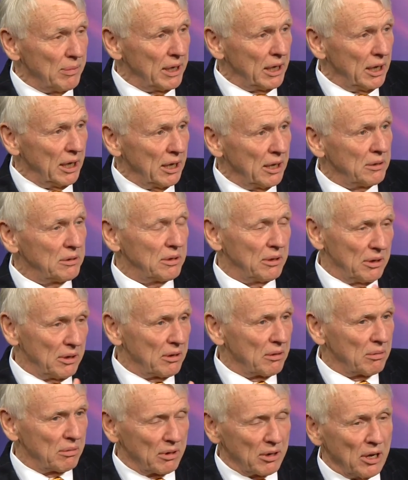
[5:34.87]
coming into
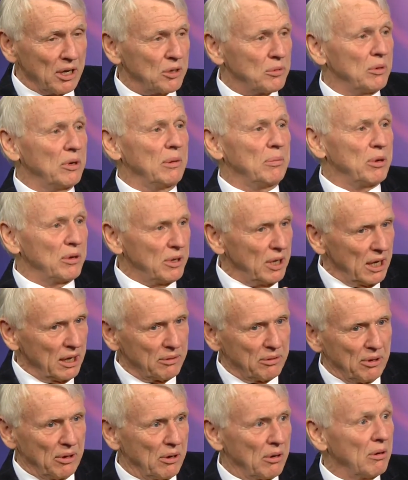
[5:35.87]
their country,
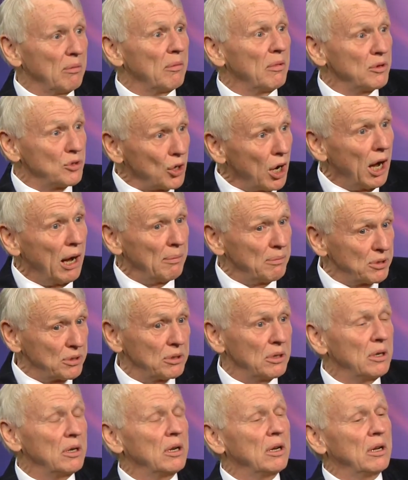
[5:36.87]
protect their
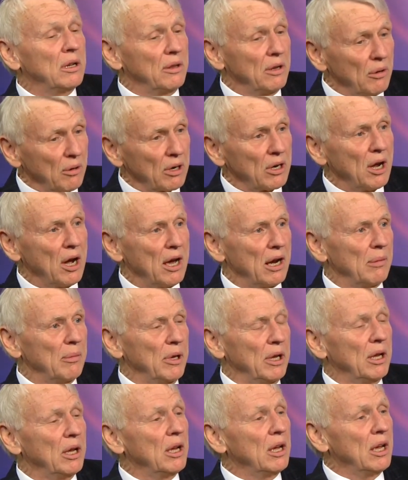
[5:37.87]
jobs, their
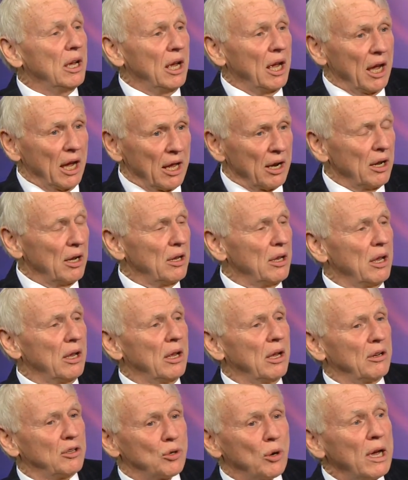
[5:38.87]
economy,
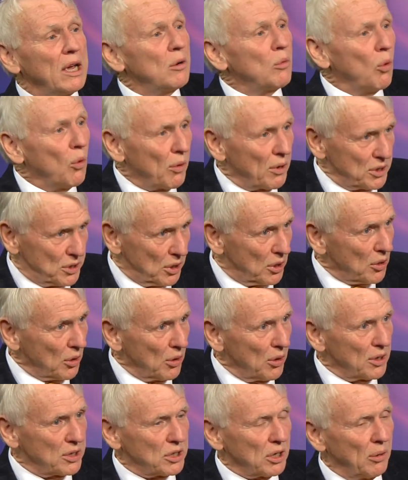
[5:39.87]
and trade wars
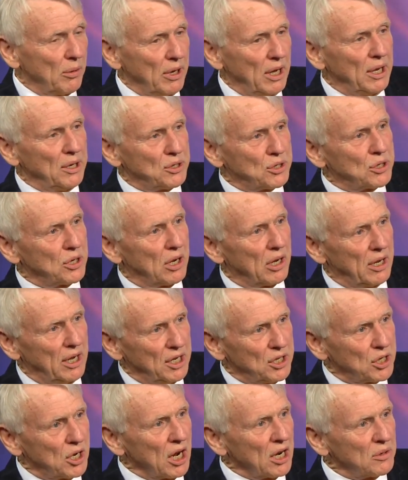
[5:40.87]
occurred. So each
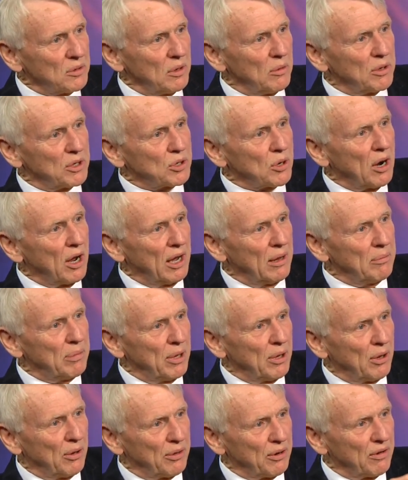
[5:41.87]
country would try
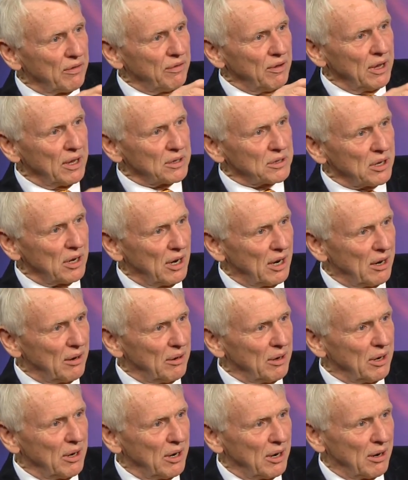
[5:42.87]
and build their fence
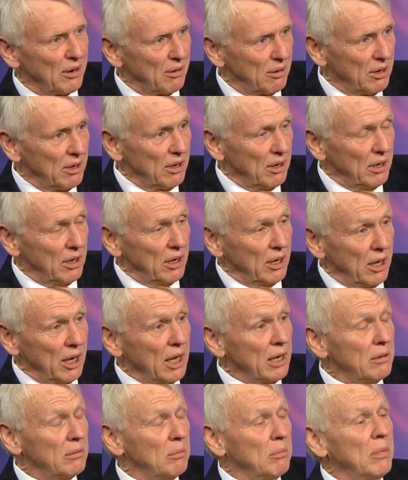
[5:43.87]
higher and higher,
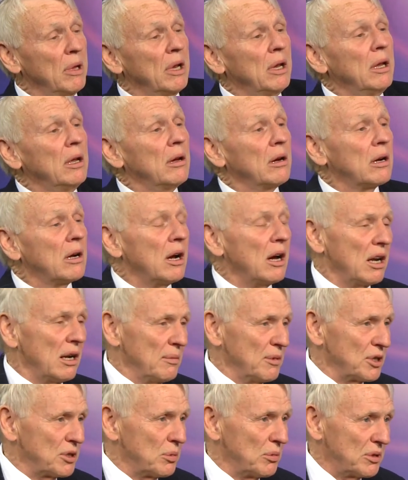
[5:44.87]
and many
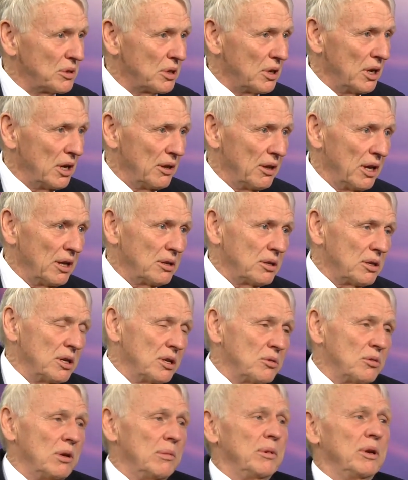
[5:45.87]
economists would say that
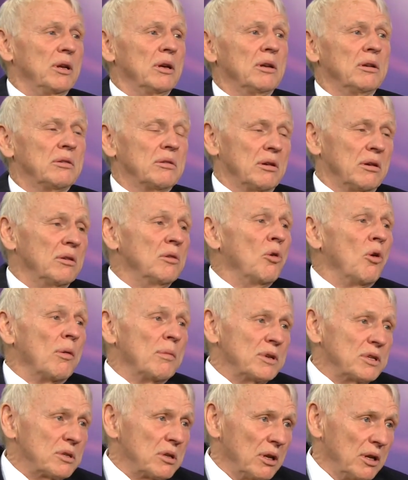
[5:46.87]
contributed
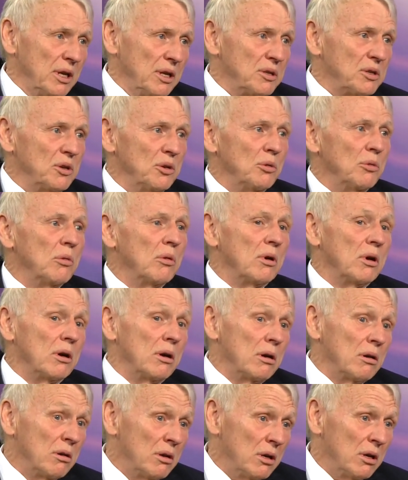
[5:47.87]
enormously
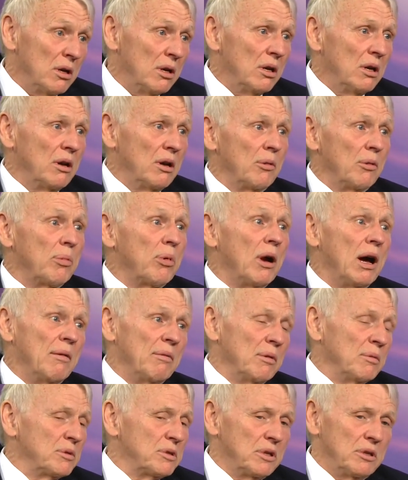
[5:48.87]
to the
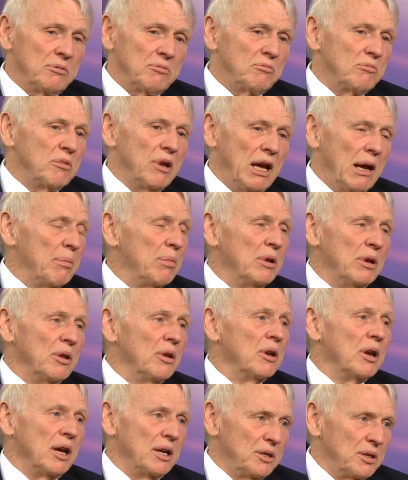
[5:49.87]
problems that
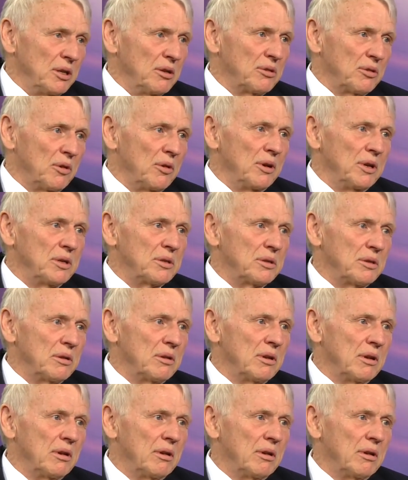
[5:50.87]
happened in the 1930s.